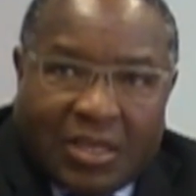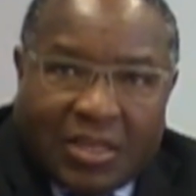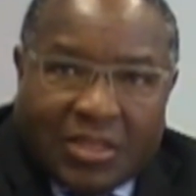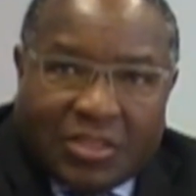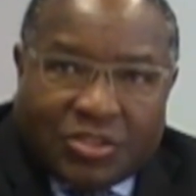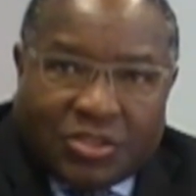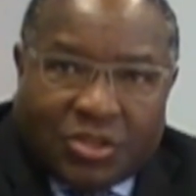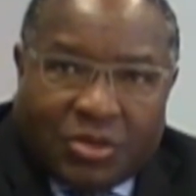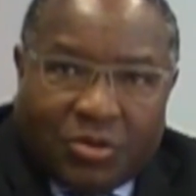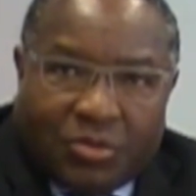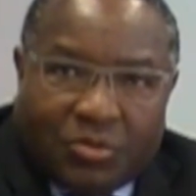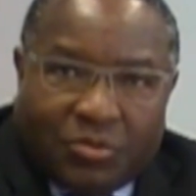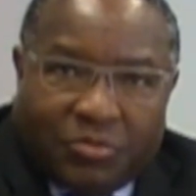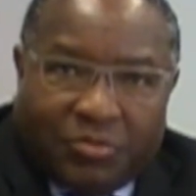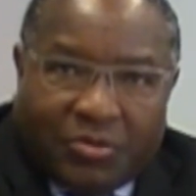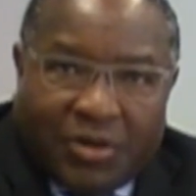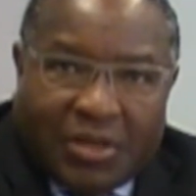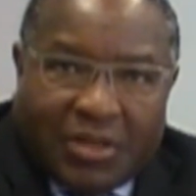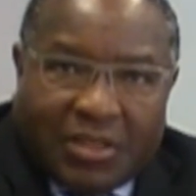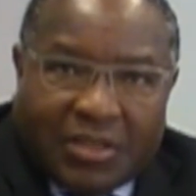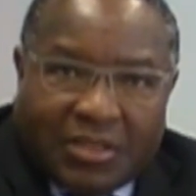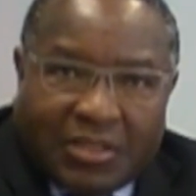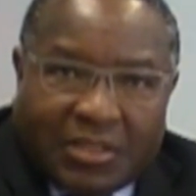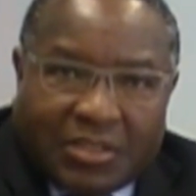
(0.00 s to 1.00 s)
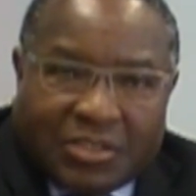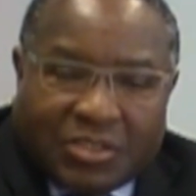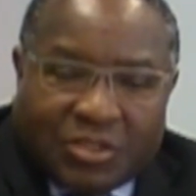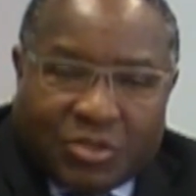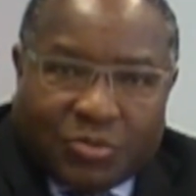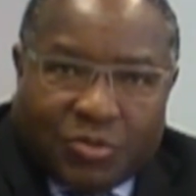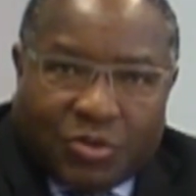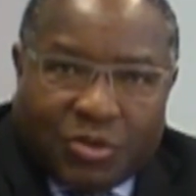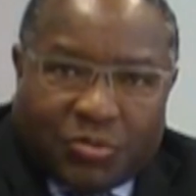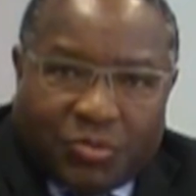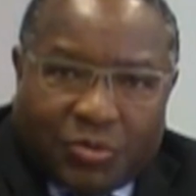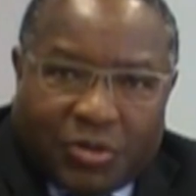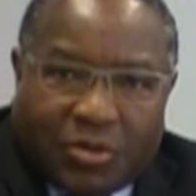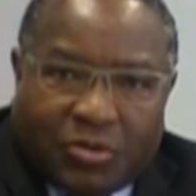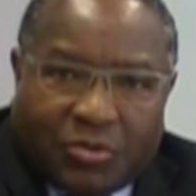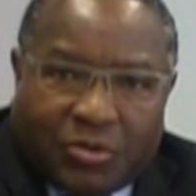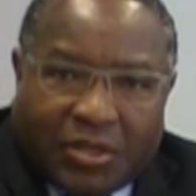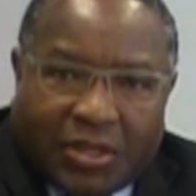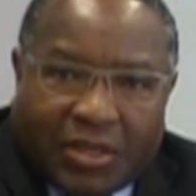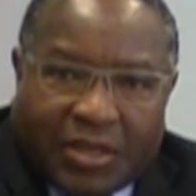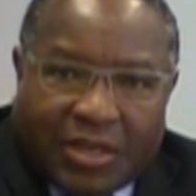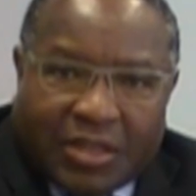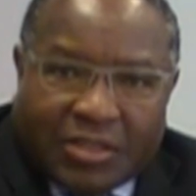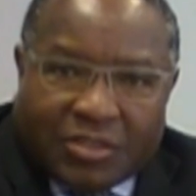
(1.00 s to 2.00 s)
So really this is what we're
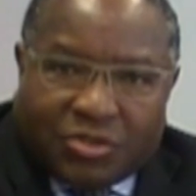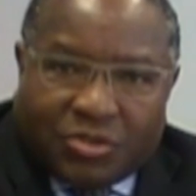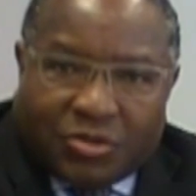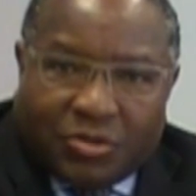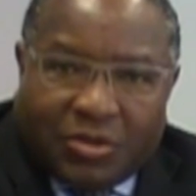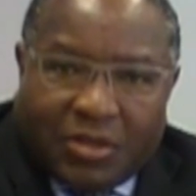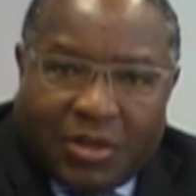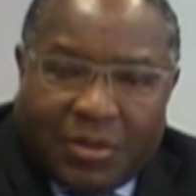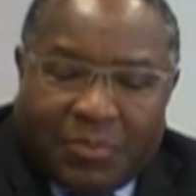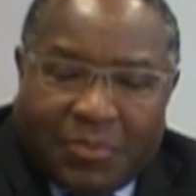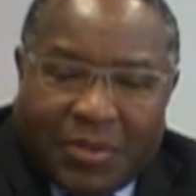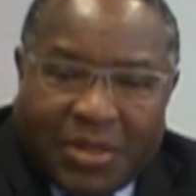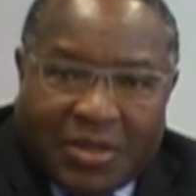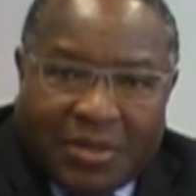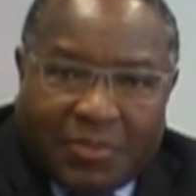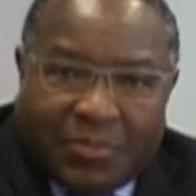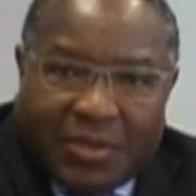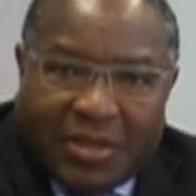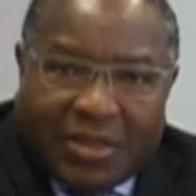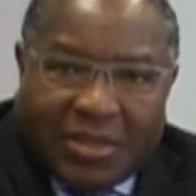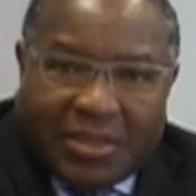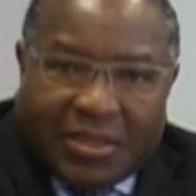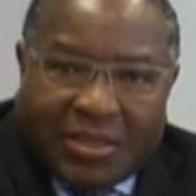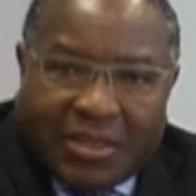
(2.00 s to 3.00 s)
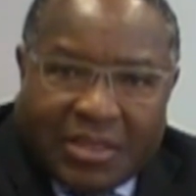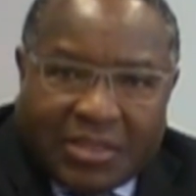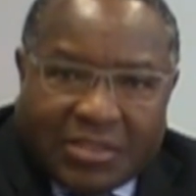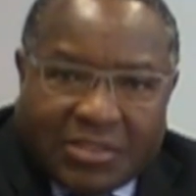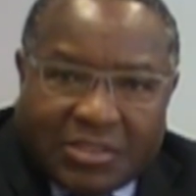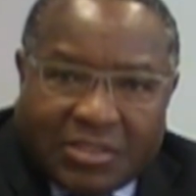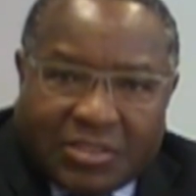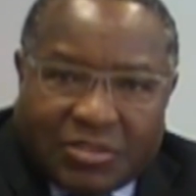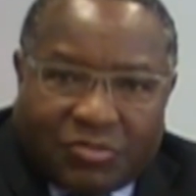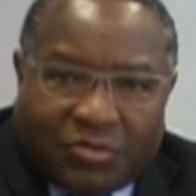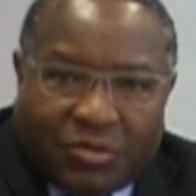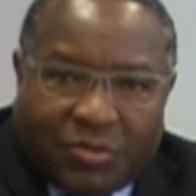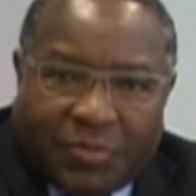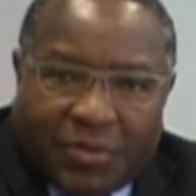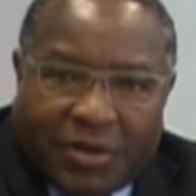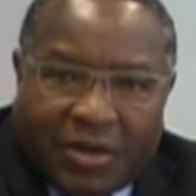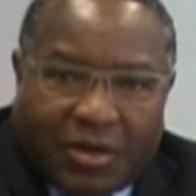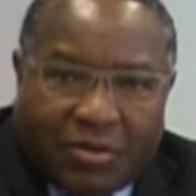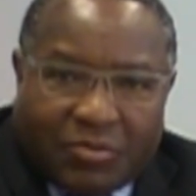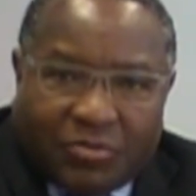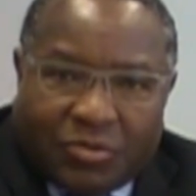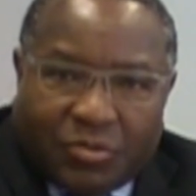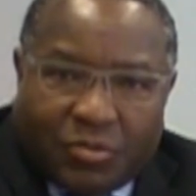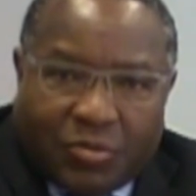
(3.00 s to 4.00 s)
looking at. So there are many cases from
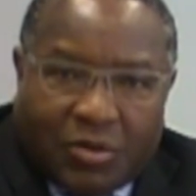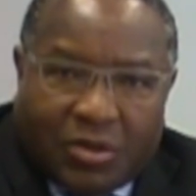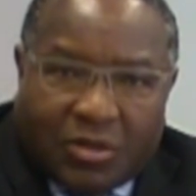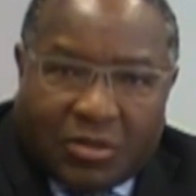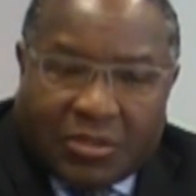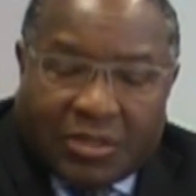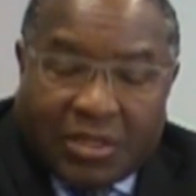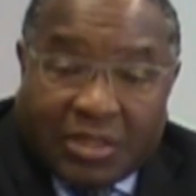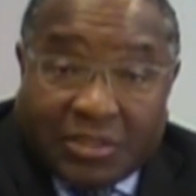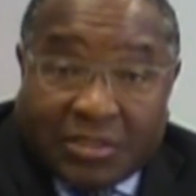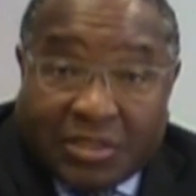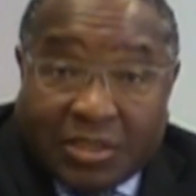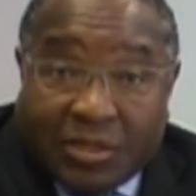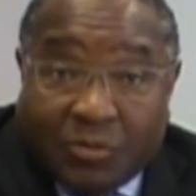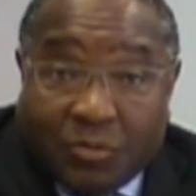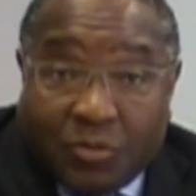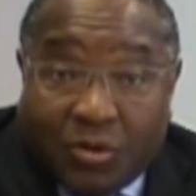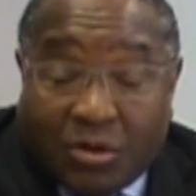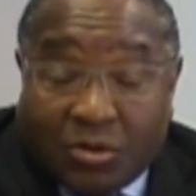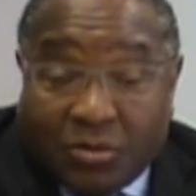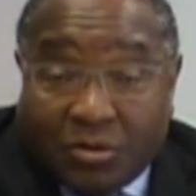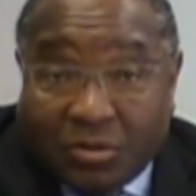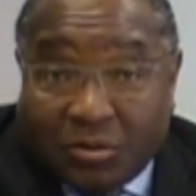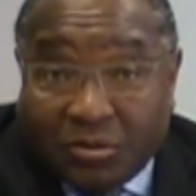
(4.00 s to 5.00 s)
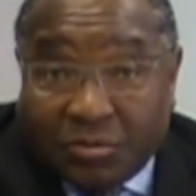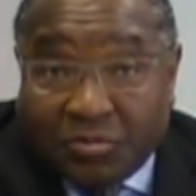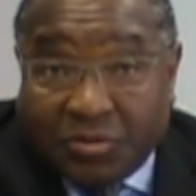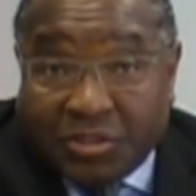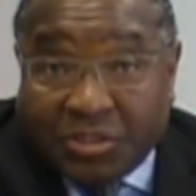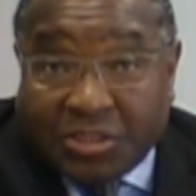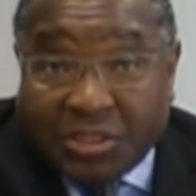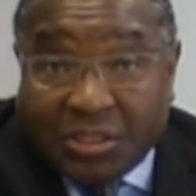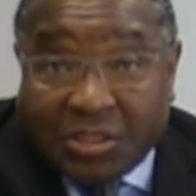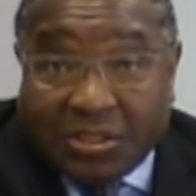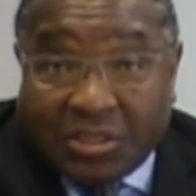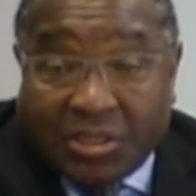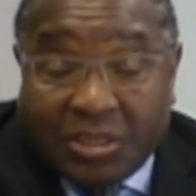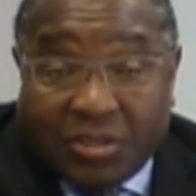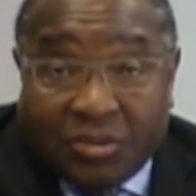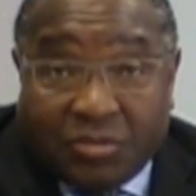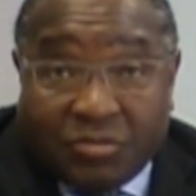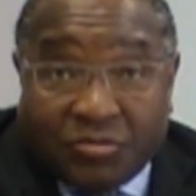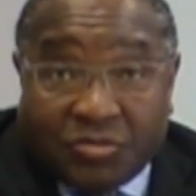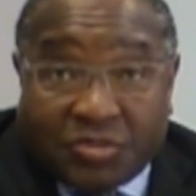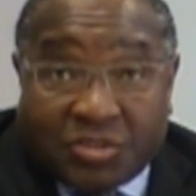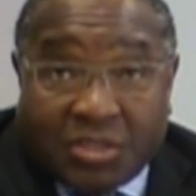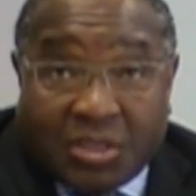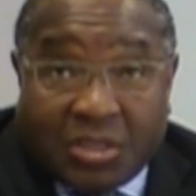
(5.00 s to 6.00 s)
around the world. I think more recently
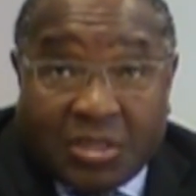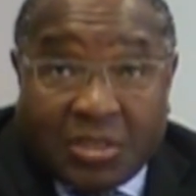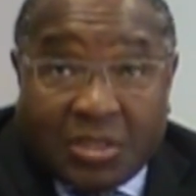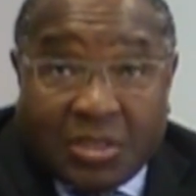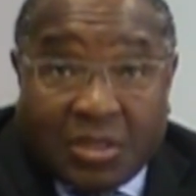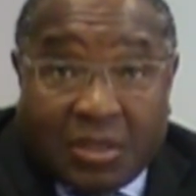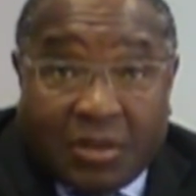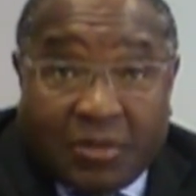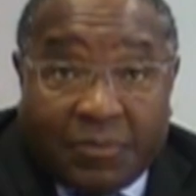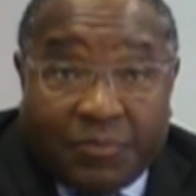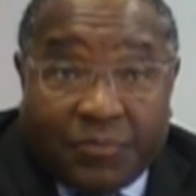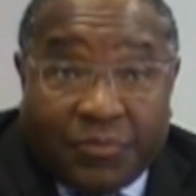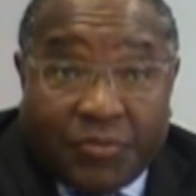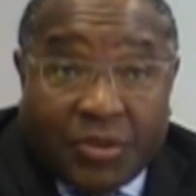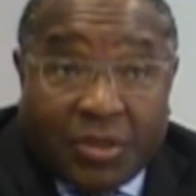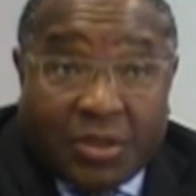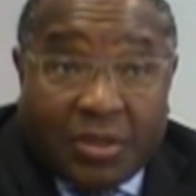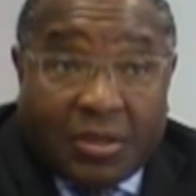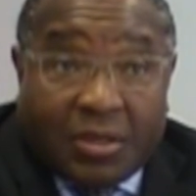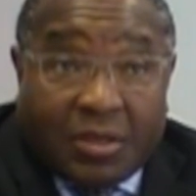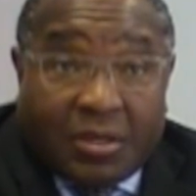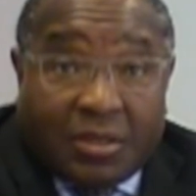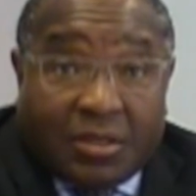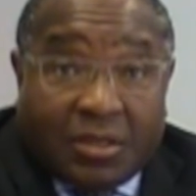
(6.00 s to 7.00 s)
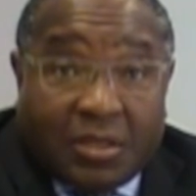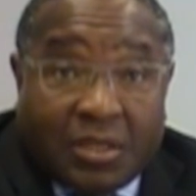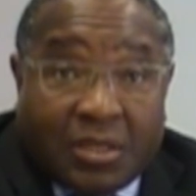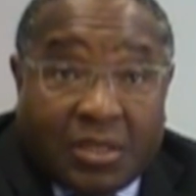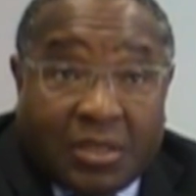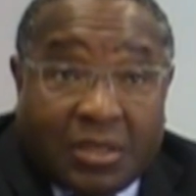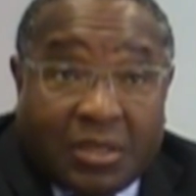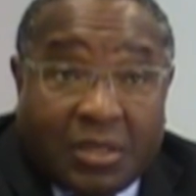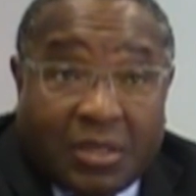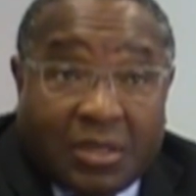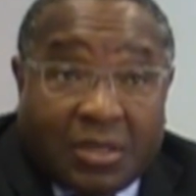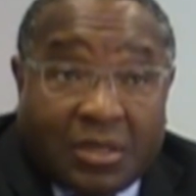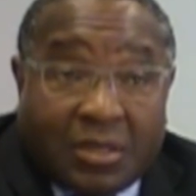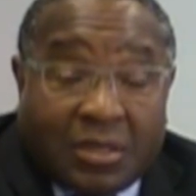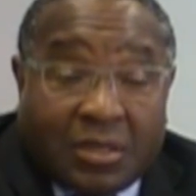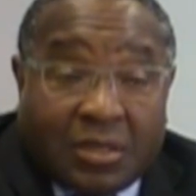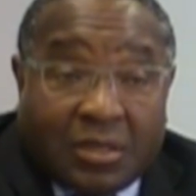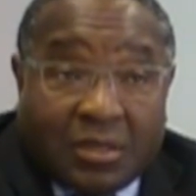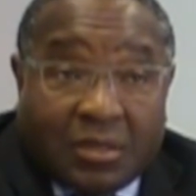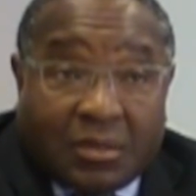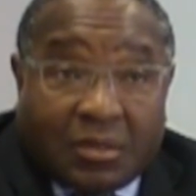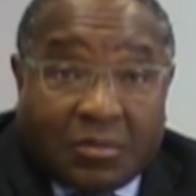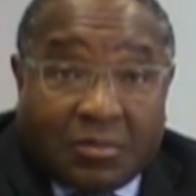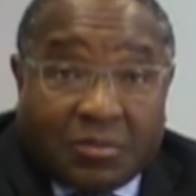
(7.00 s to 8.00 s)
you've seen
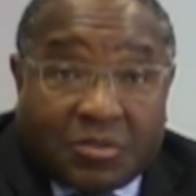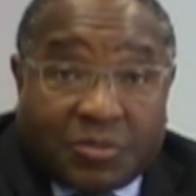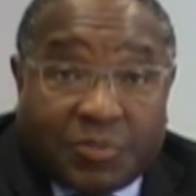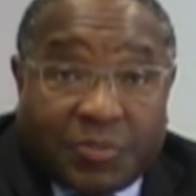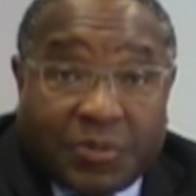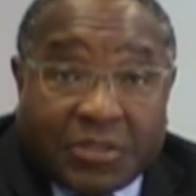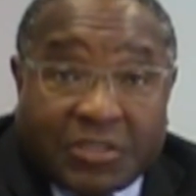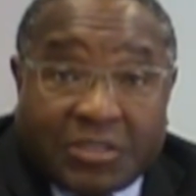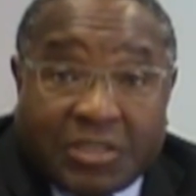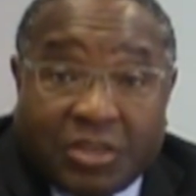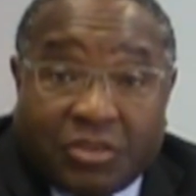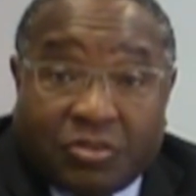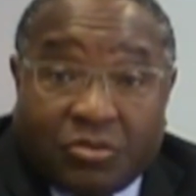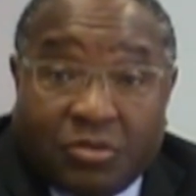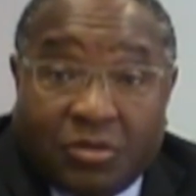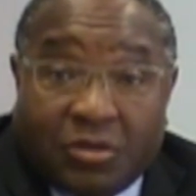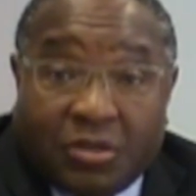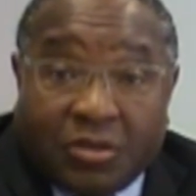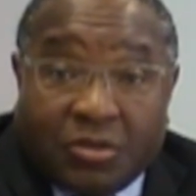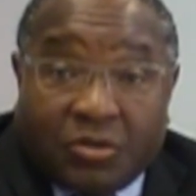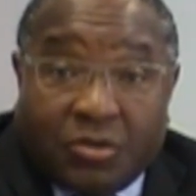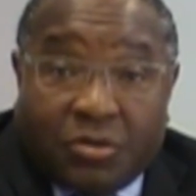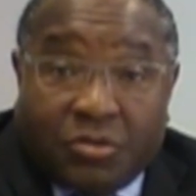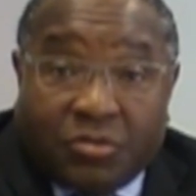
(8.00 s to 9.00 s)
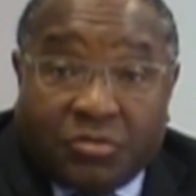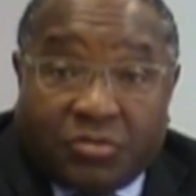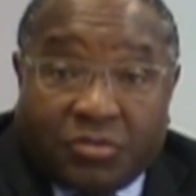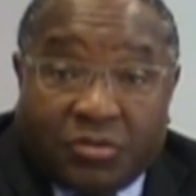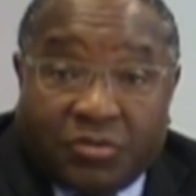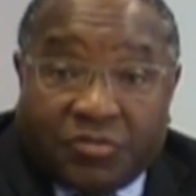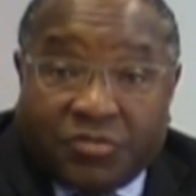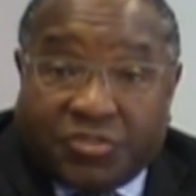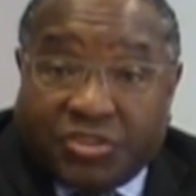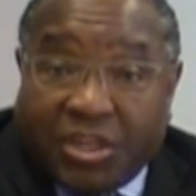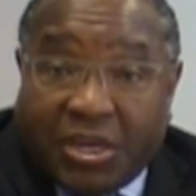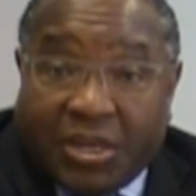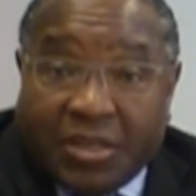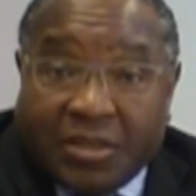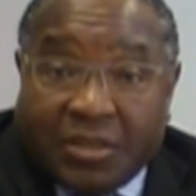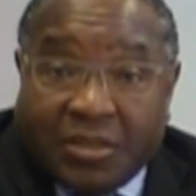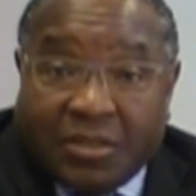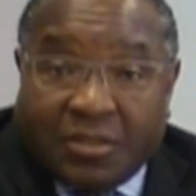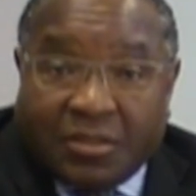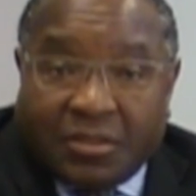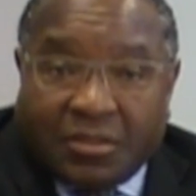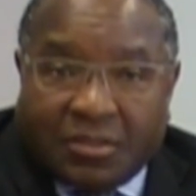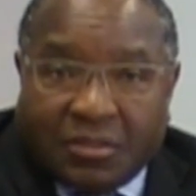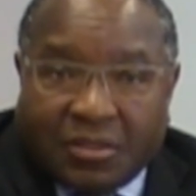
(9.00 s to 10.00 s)
the spectacular growth of
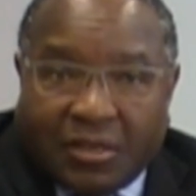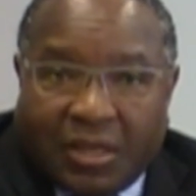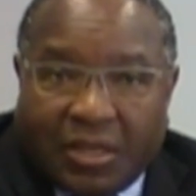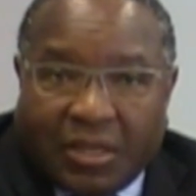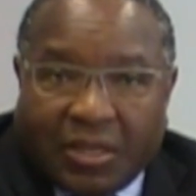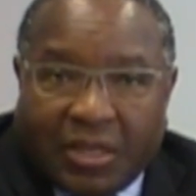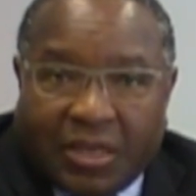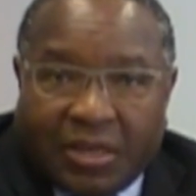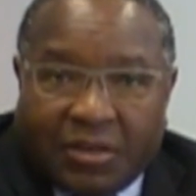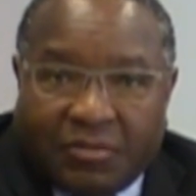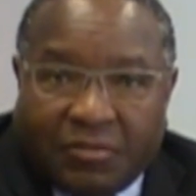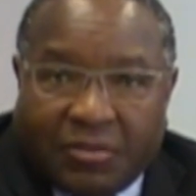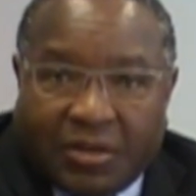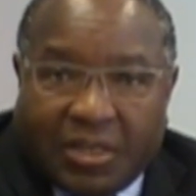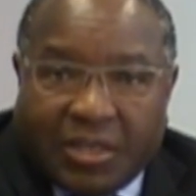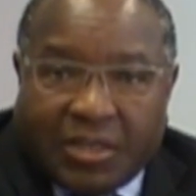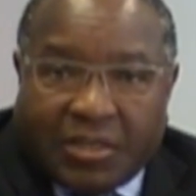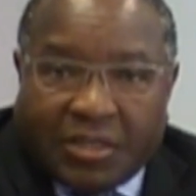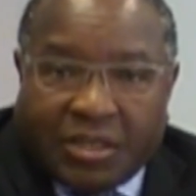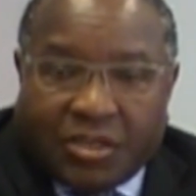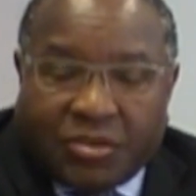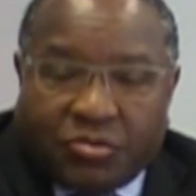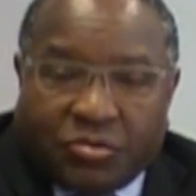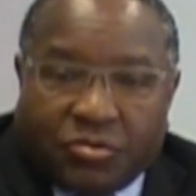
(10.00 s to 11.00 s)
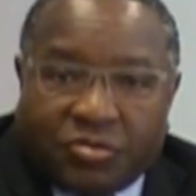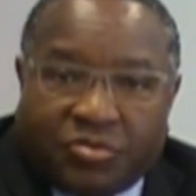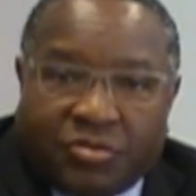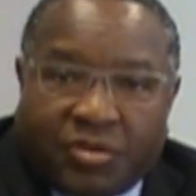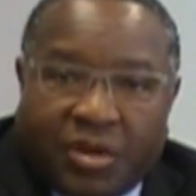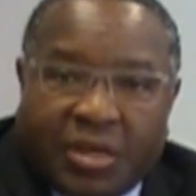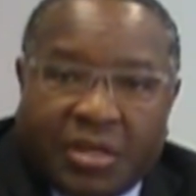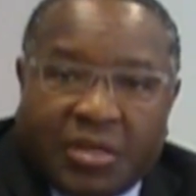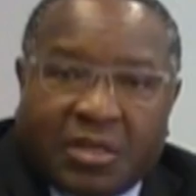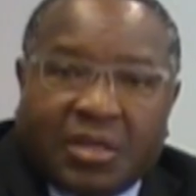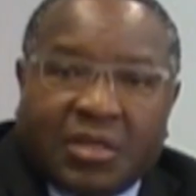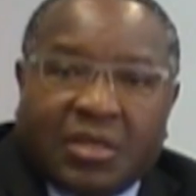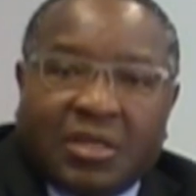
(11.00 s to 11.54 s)
China, again related to trade.